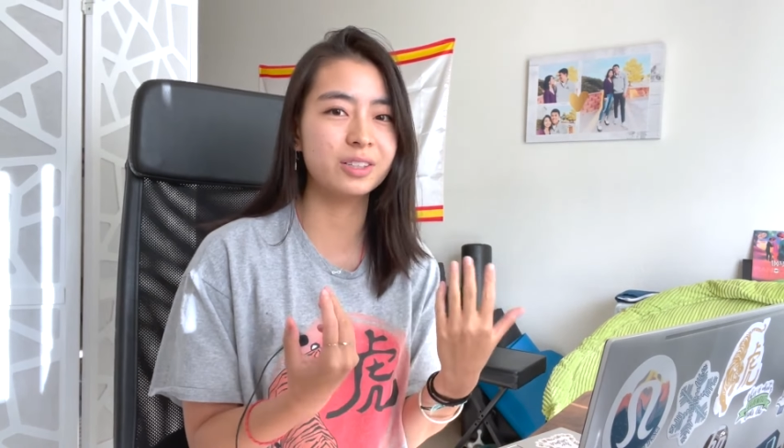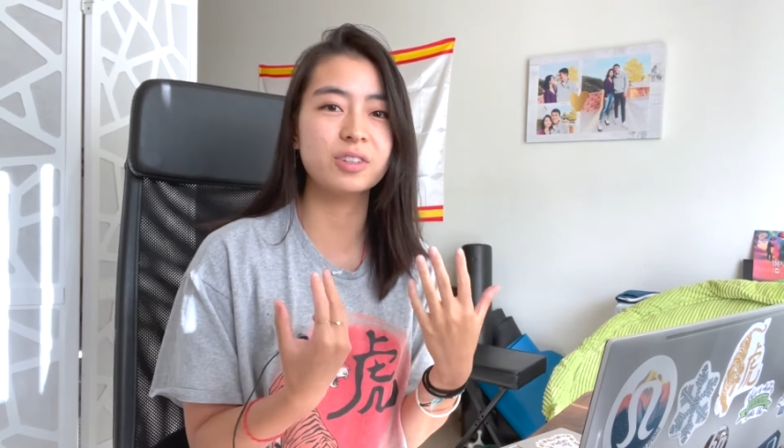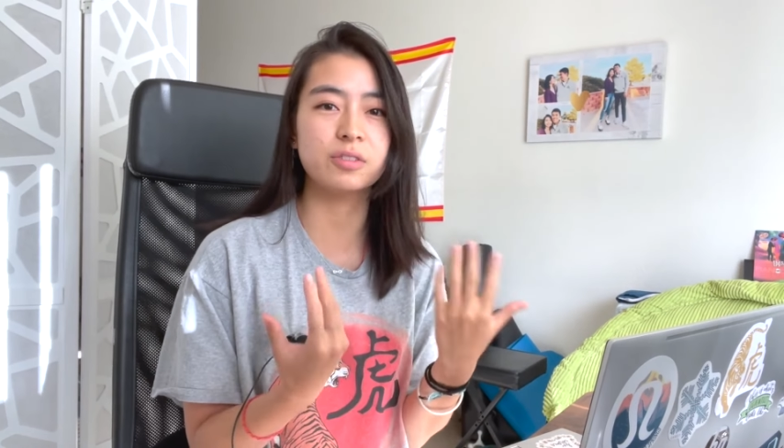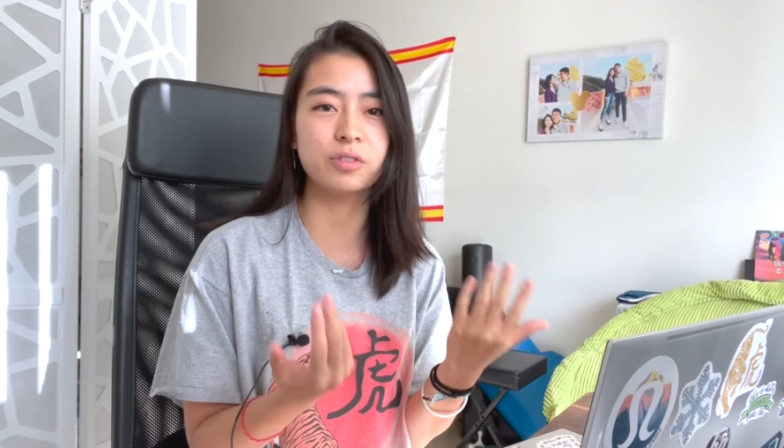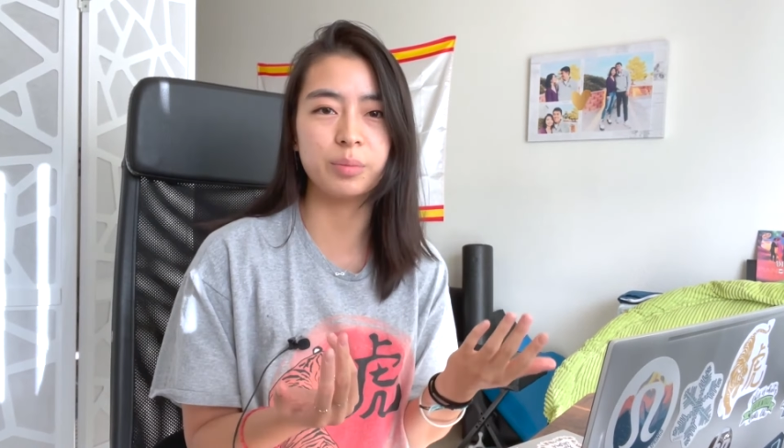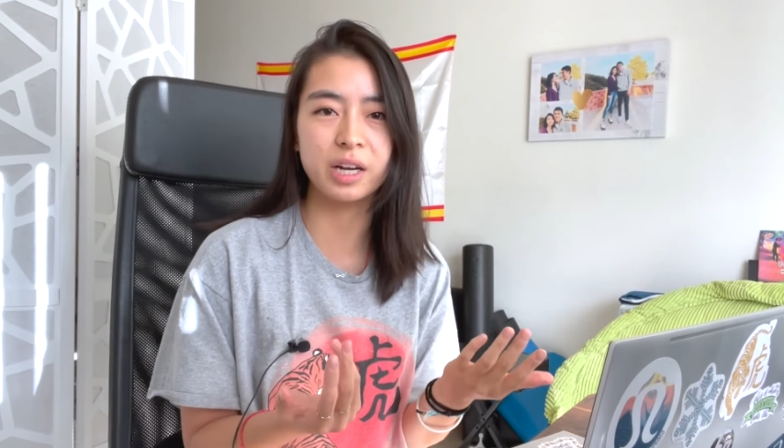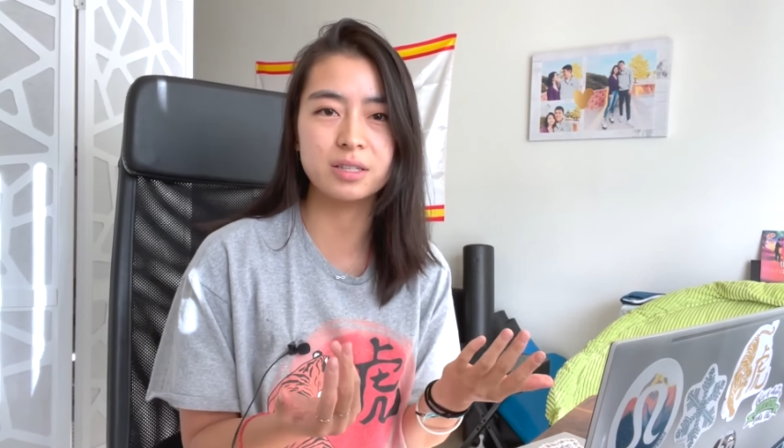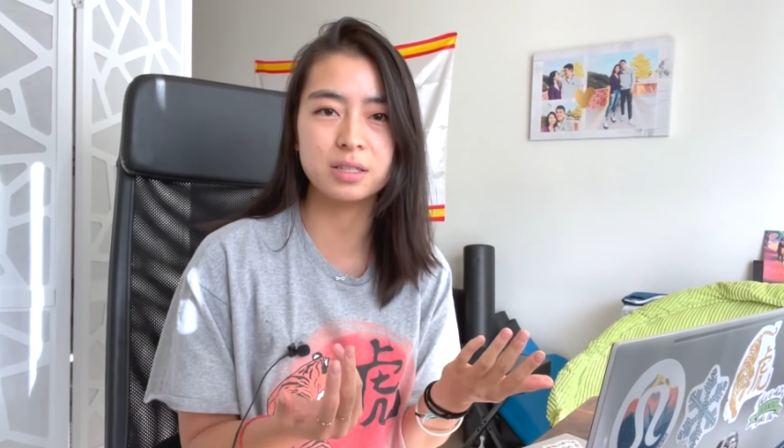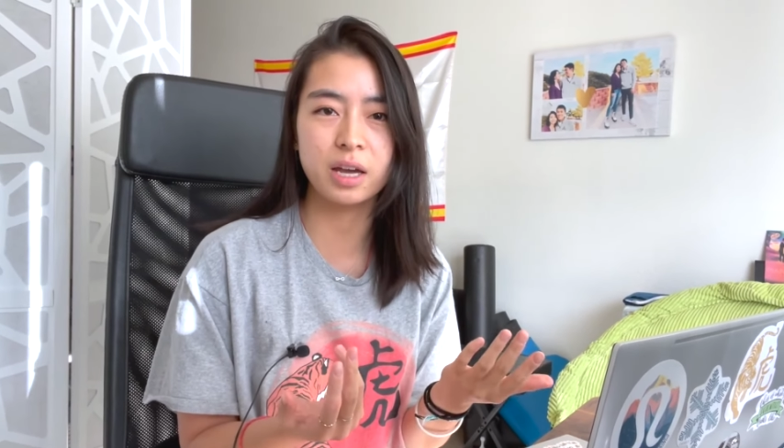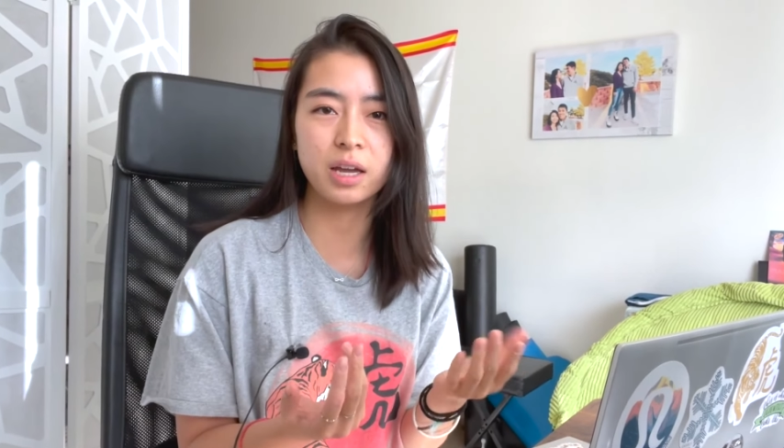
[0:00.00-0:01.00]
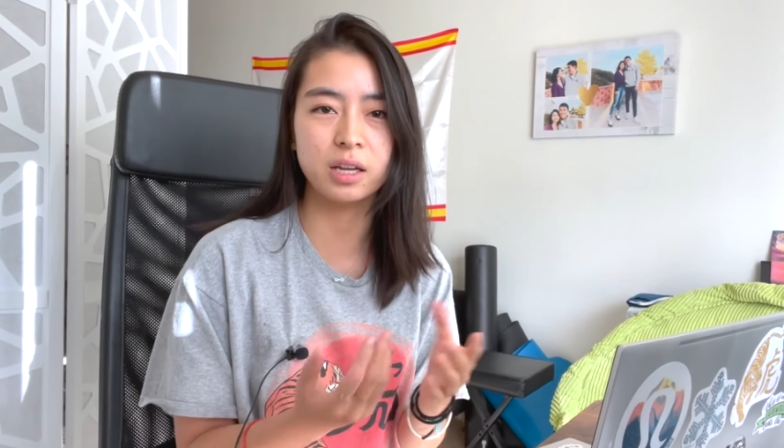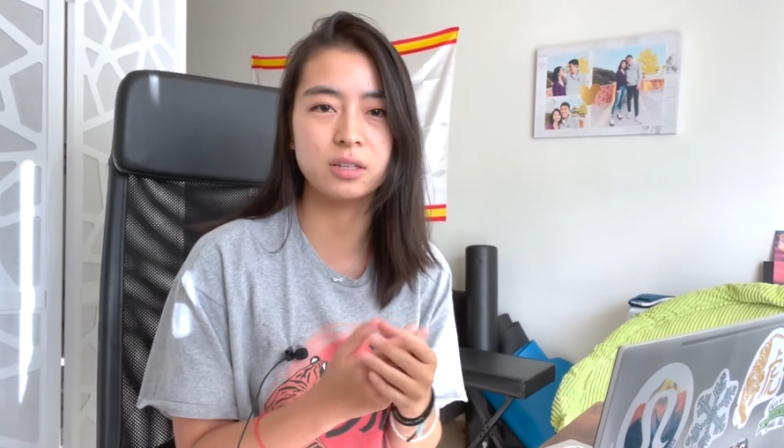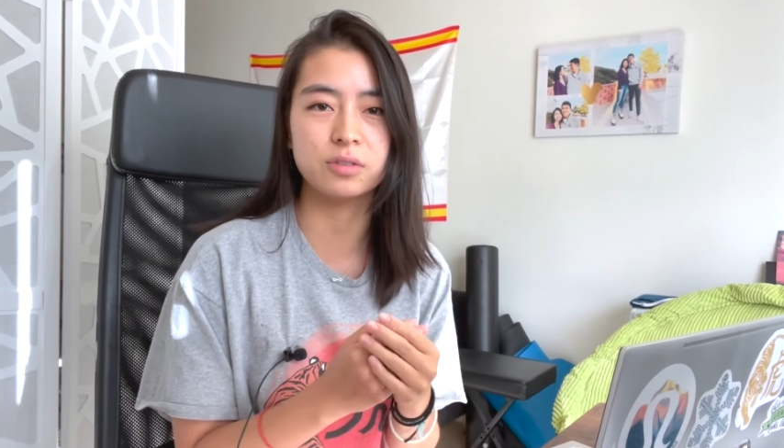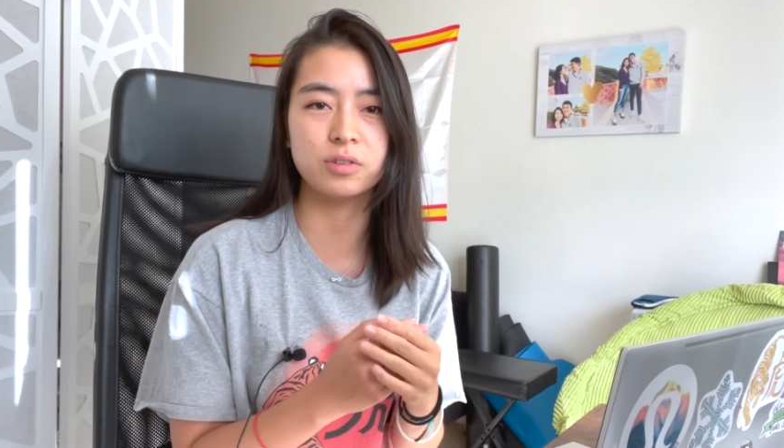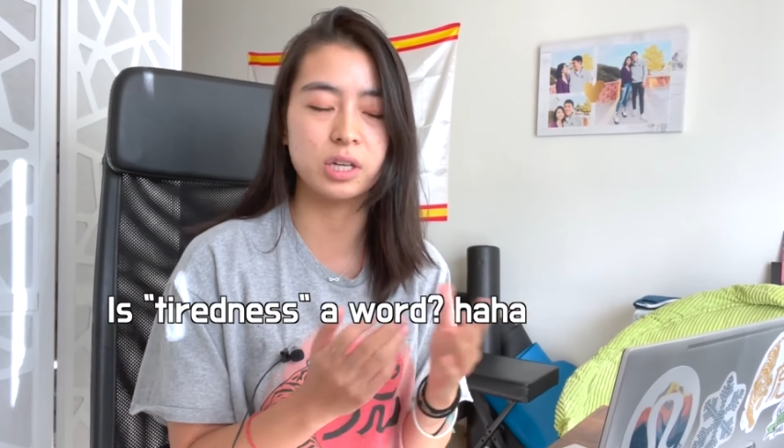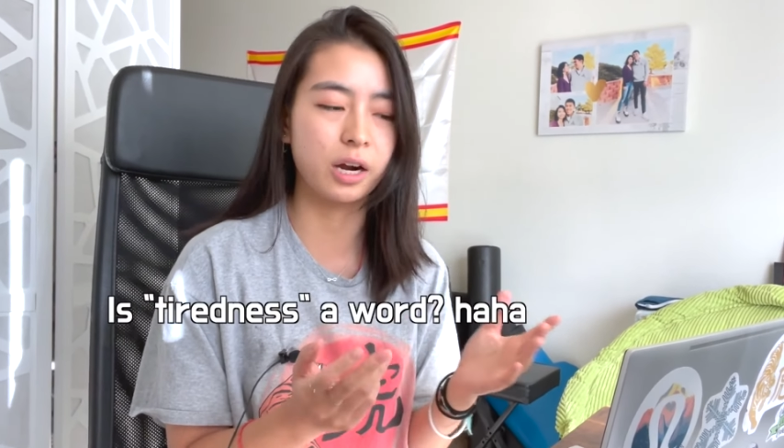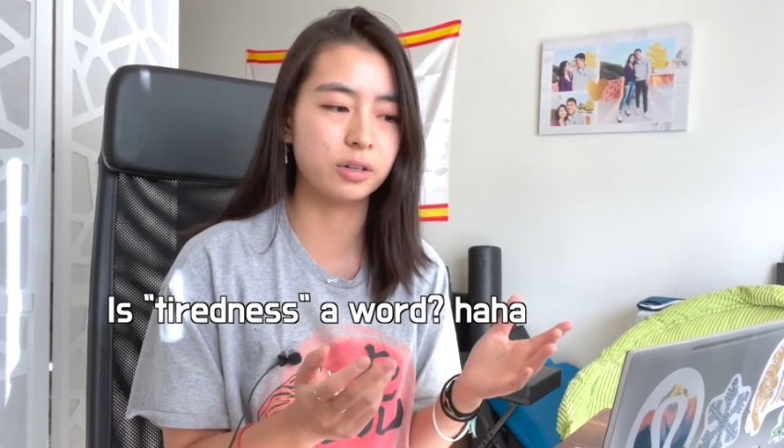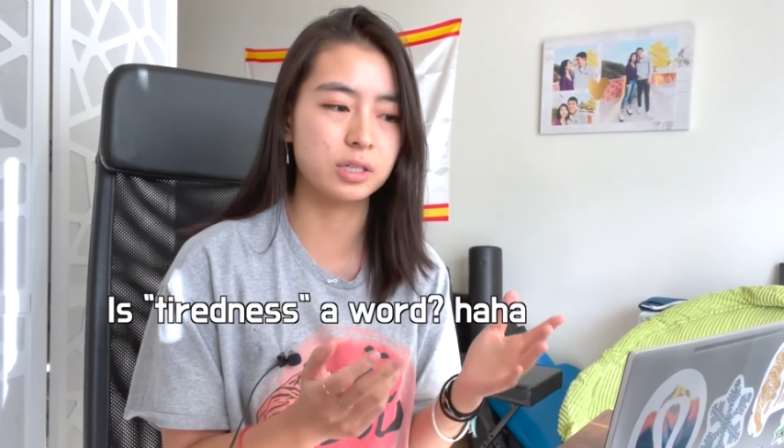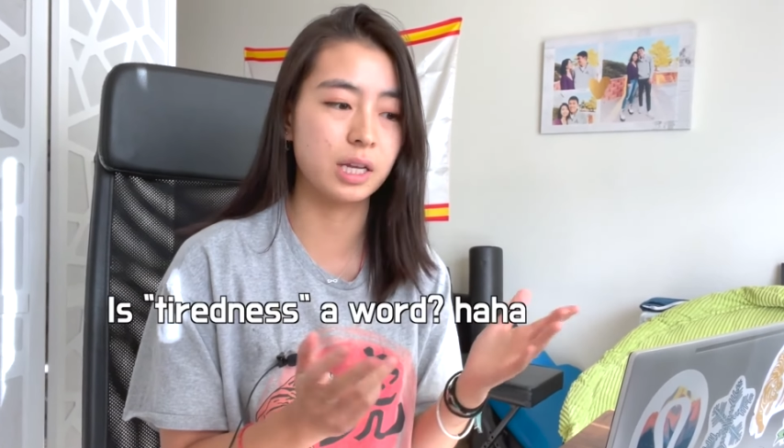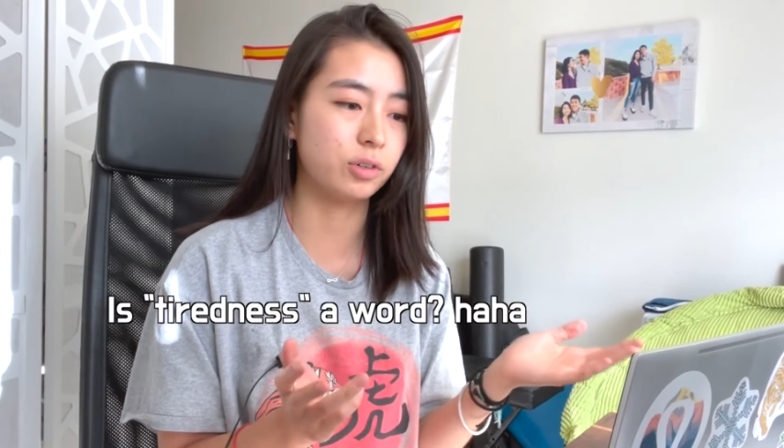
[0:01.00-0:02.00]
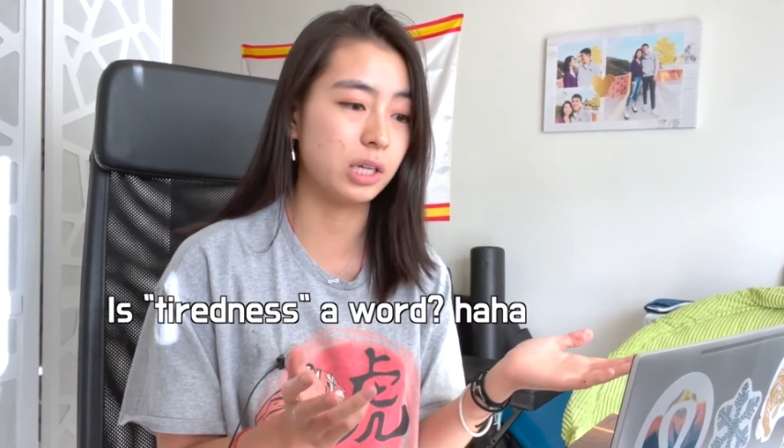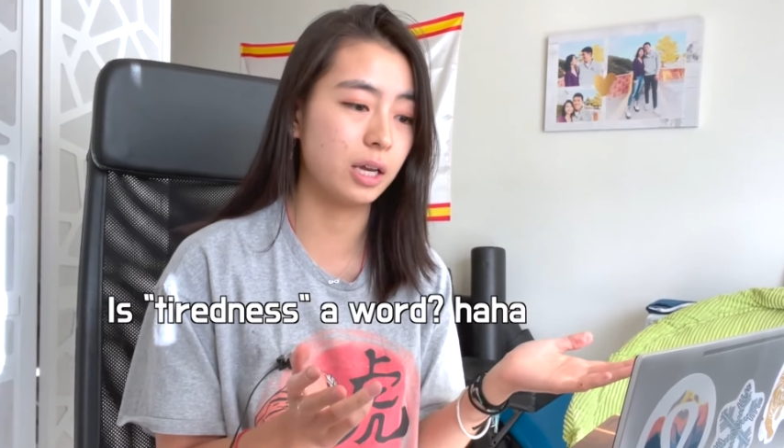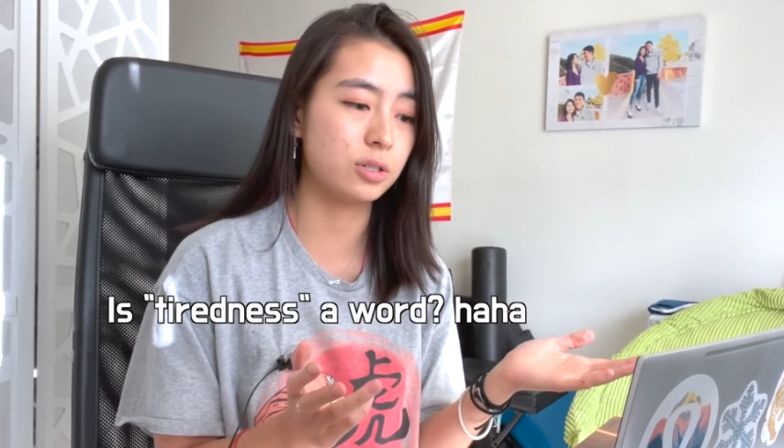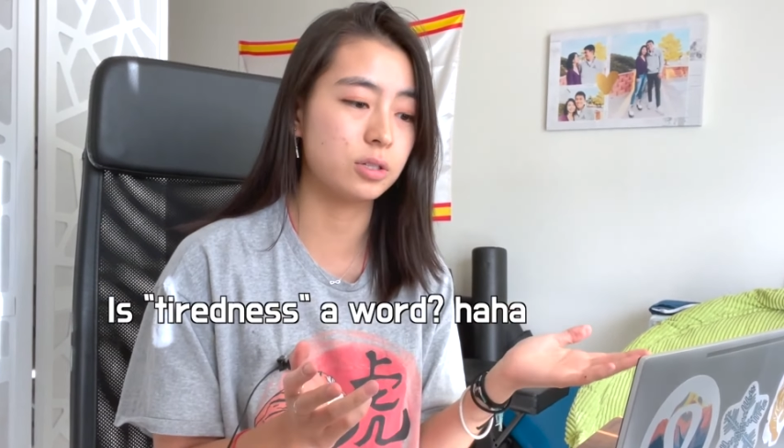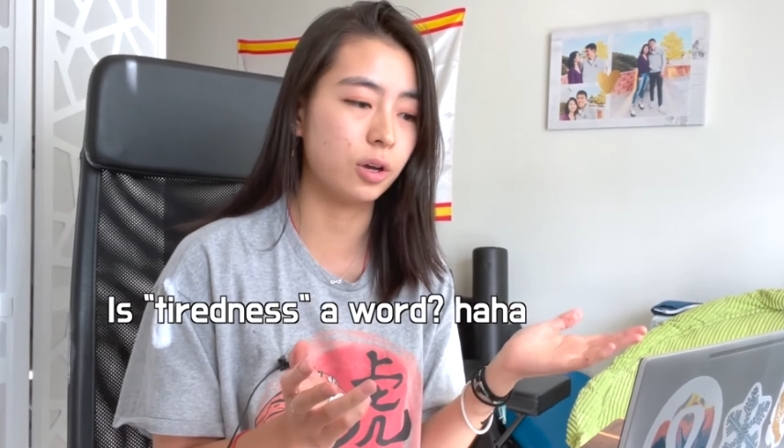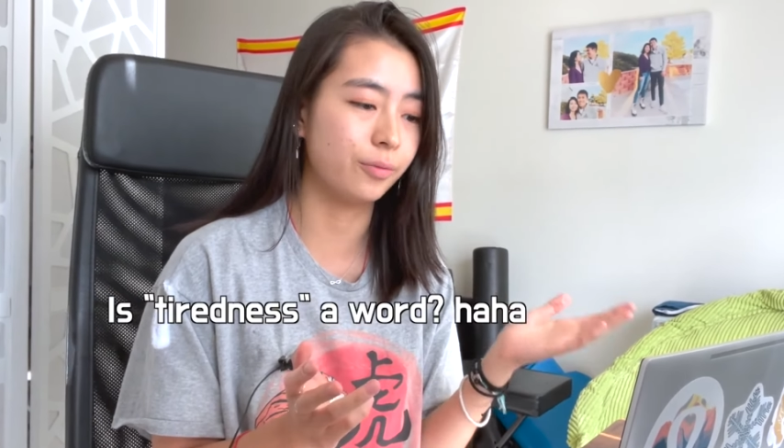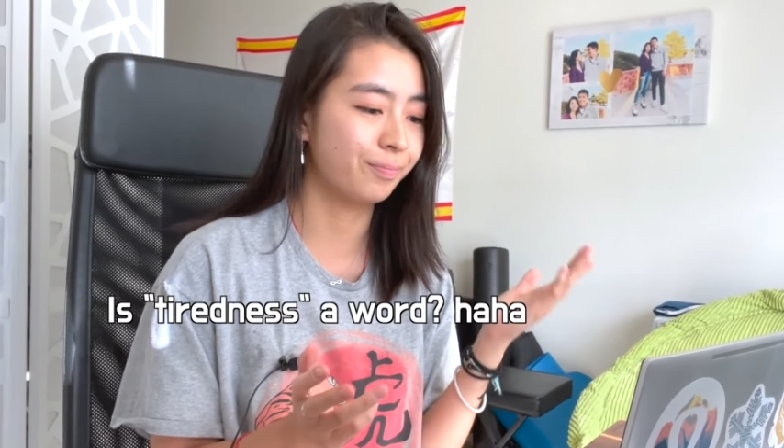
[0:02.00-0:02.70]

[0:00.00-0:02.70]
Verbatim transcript: you have a different mindset and different tiredness every day. So